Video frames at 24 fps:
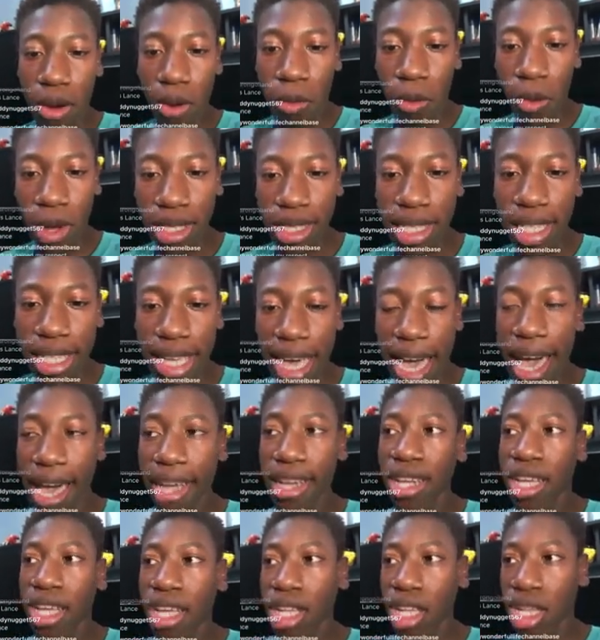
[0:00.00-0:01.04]
Once
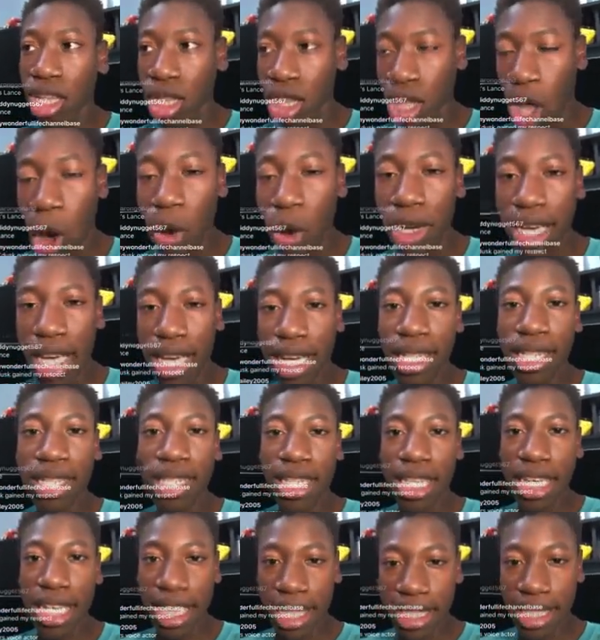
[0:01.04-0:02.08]
again,
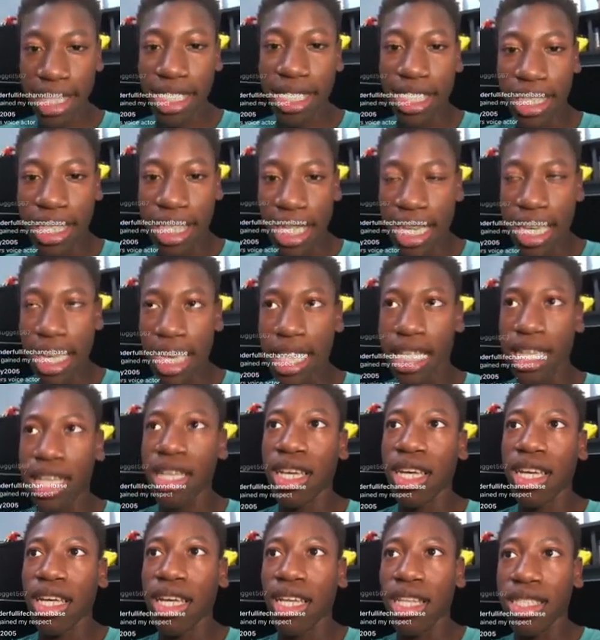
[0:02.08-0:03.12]
Logan is indeed,
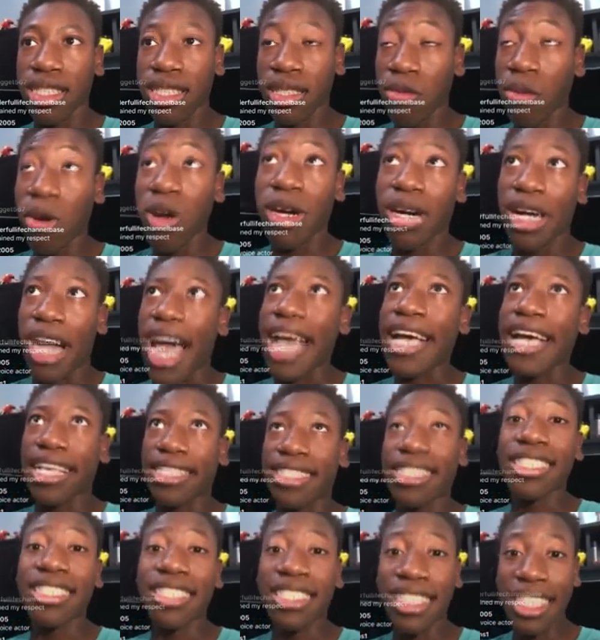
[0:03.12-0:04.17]
or I
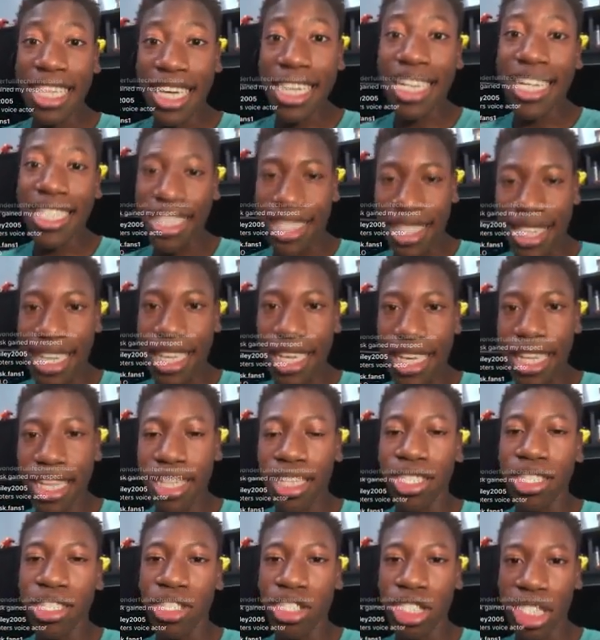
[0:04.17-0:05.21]
guess did
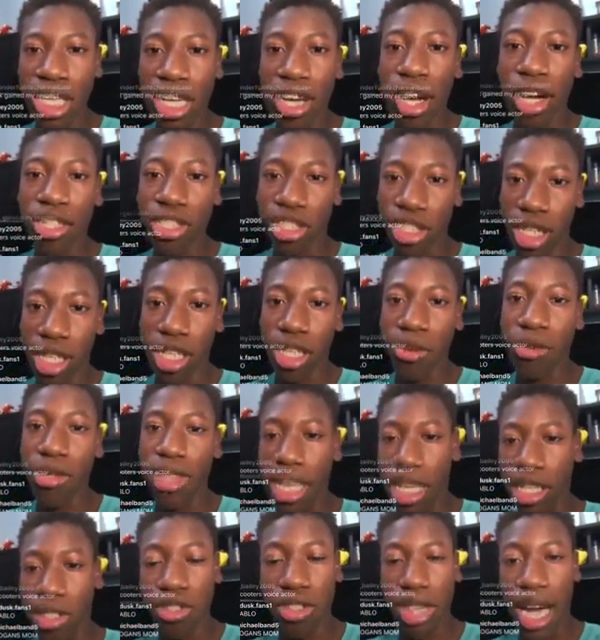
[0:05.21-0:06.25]
indeed, cheat on Chili with
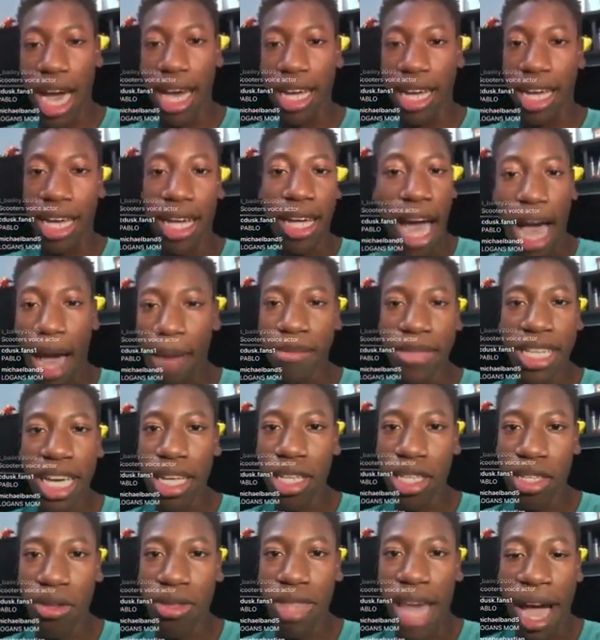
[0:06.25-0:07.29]
Adriana. I'm
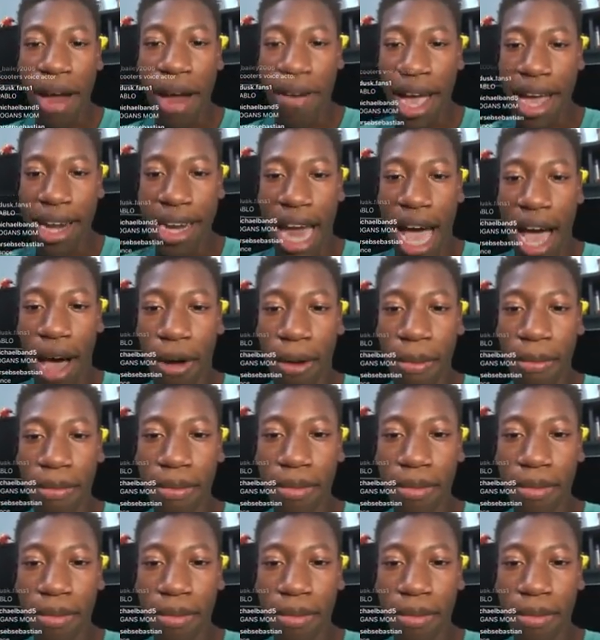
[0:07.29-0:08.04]
telling you that right now.